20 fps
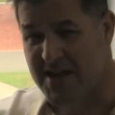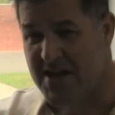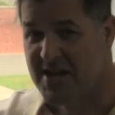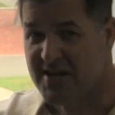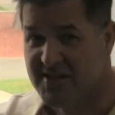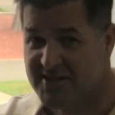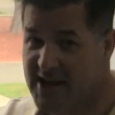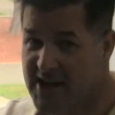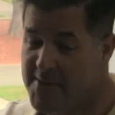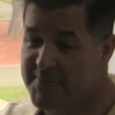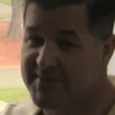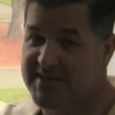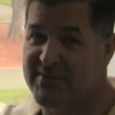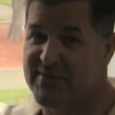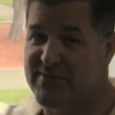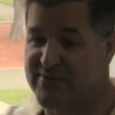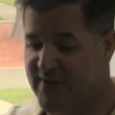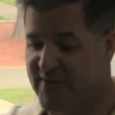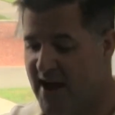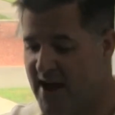Psalm
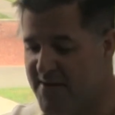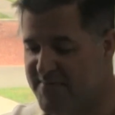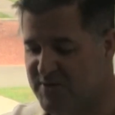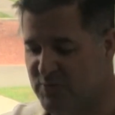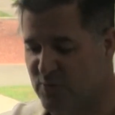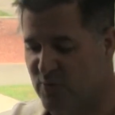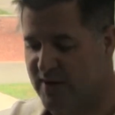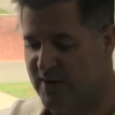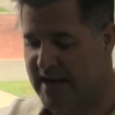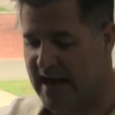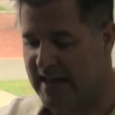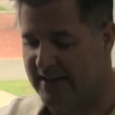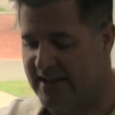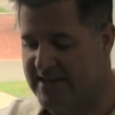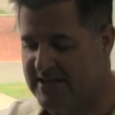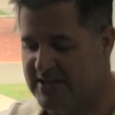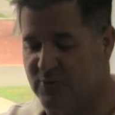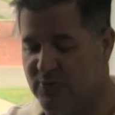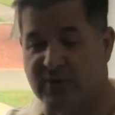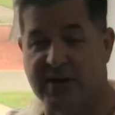75 is one I'd
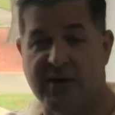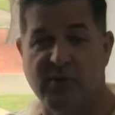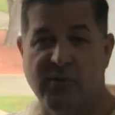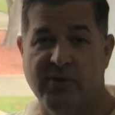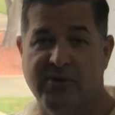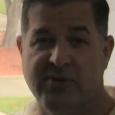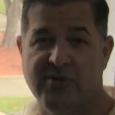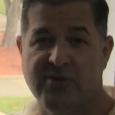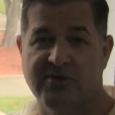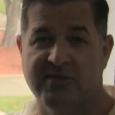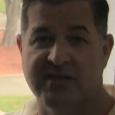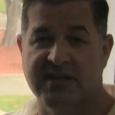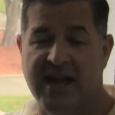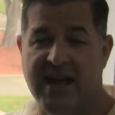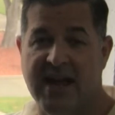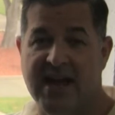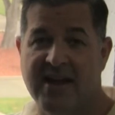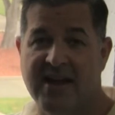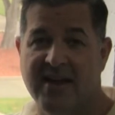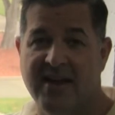like to read with you
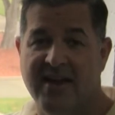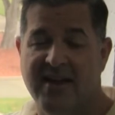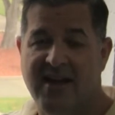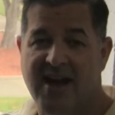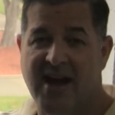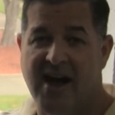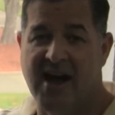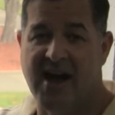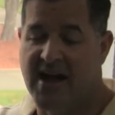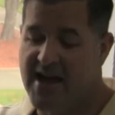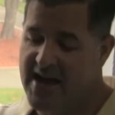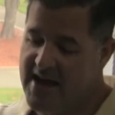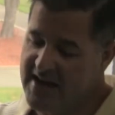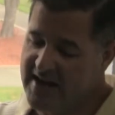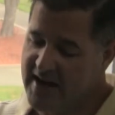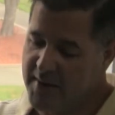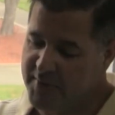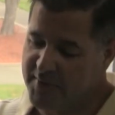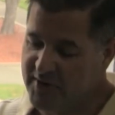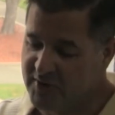today. And
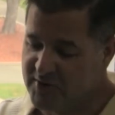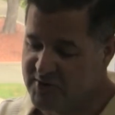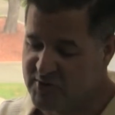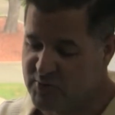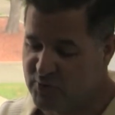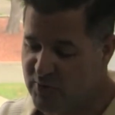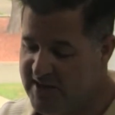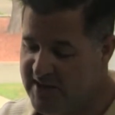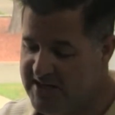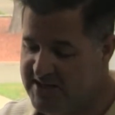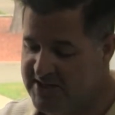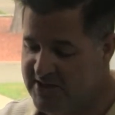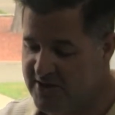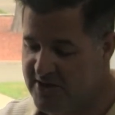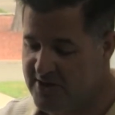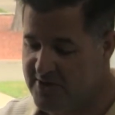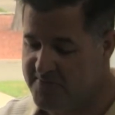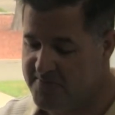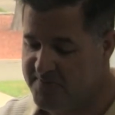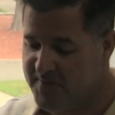I'm going to just read it to
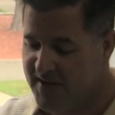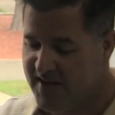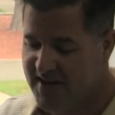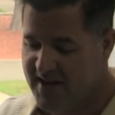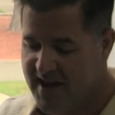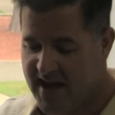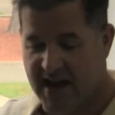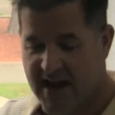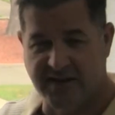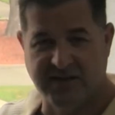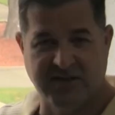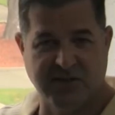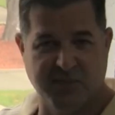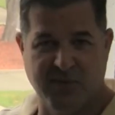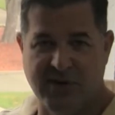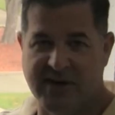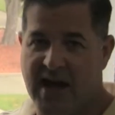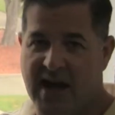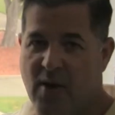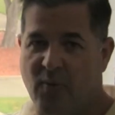you and just
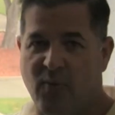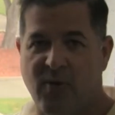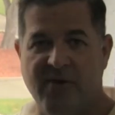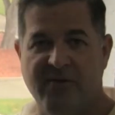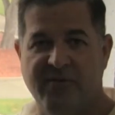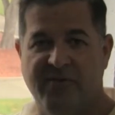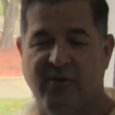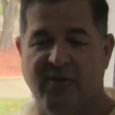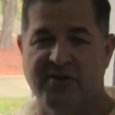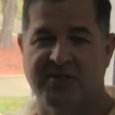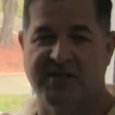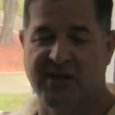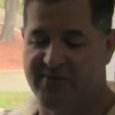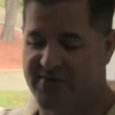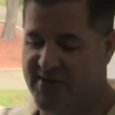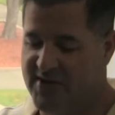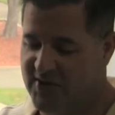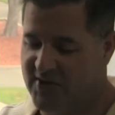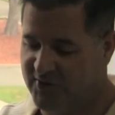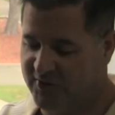bring out one verse of
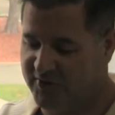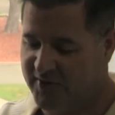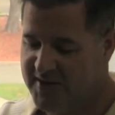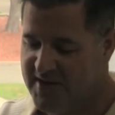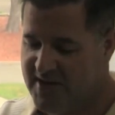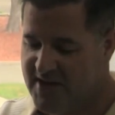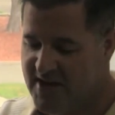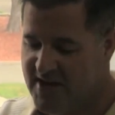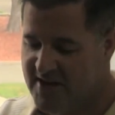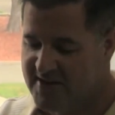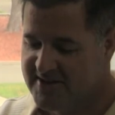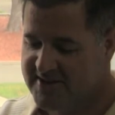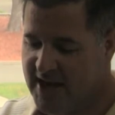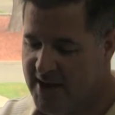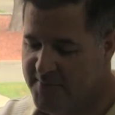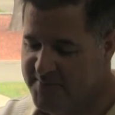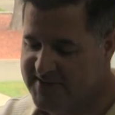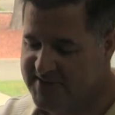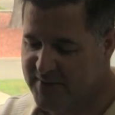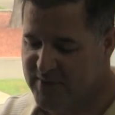this.
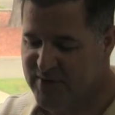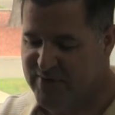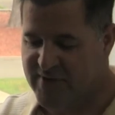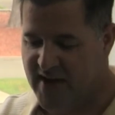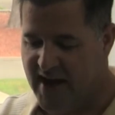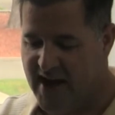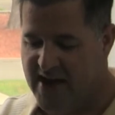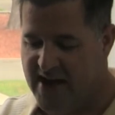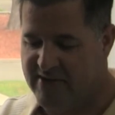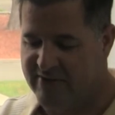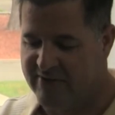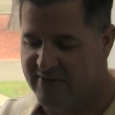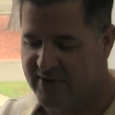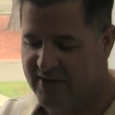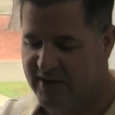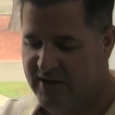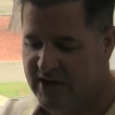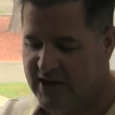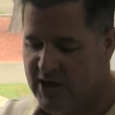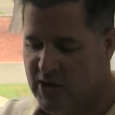Psalm 75.
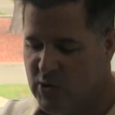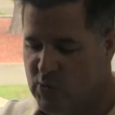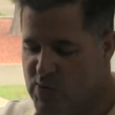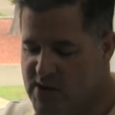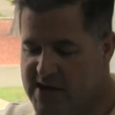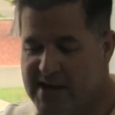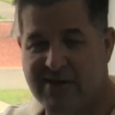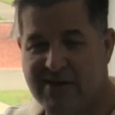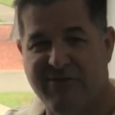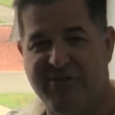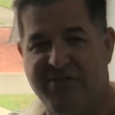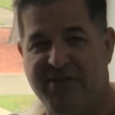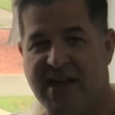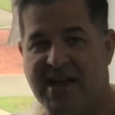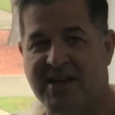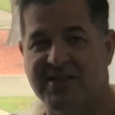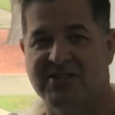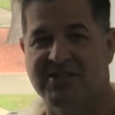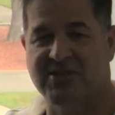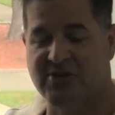We give
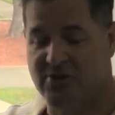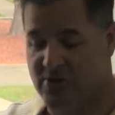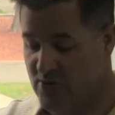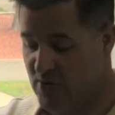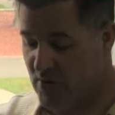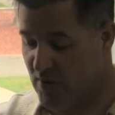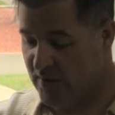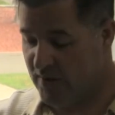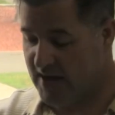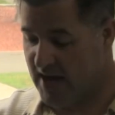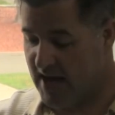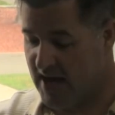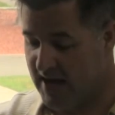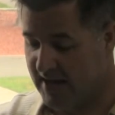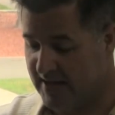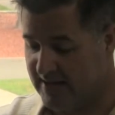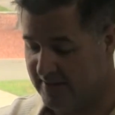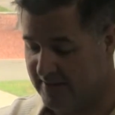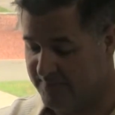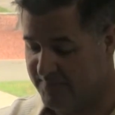thanks to you, O
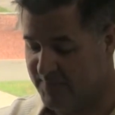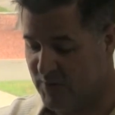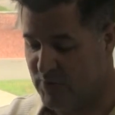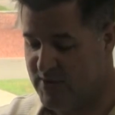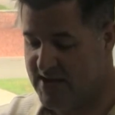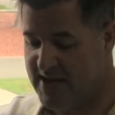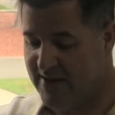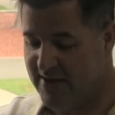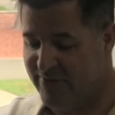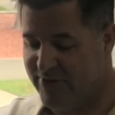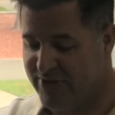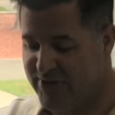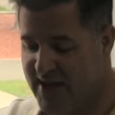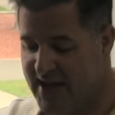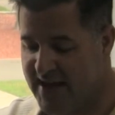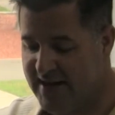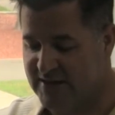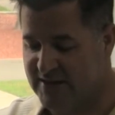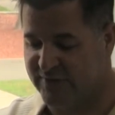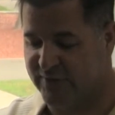God. We give
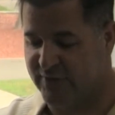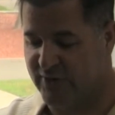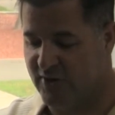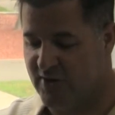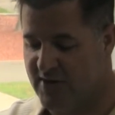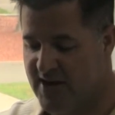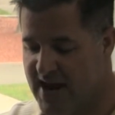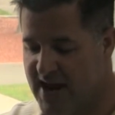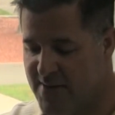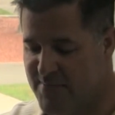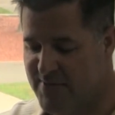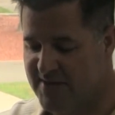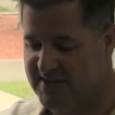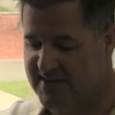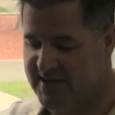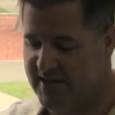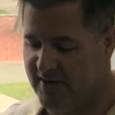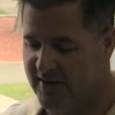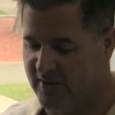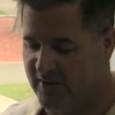thanks, for your name is
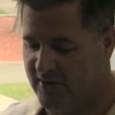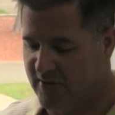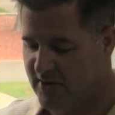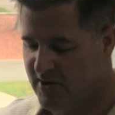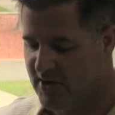near.